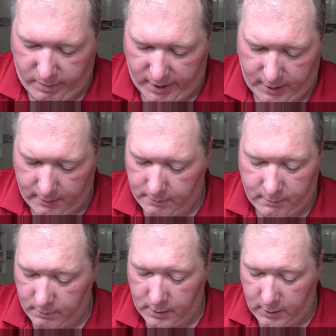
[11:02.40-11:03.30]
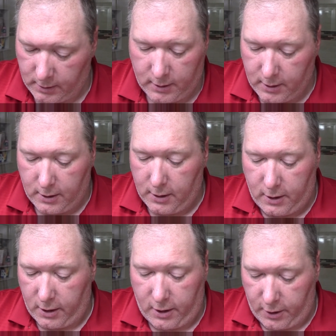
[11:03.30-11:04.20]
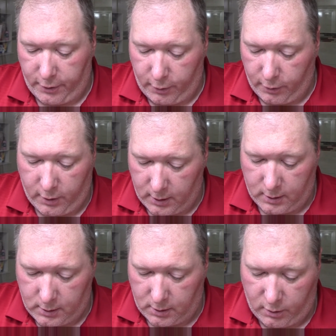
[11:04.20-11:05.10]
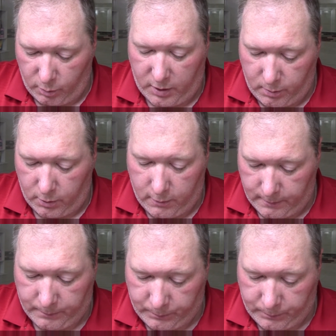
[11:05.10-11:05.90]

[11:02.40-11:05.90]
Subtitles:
by other things, other people.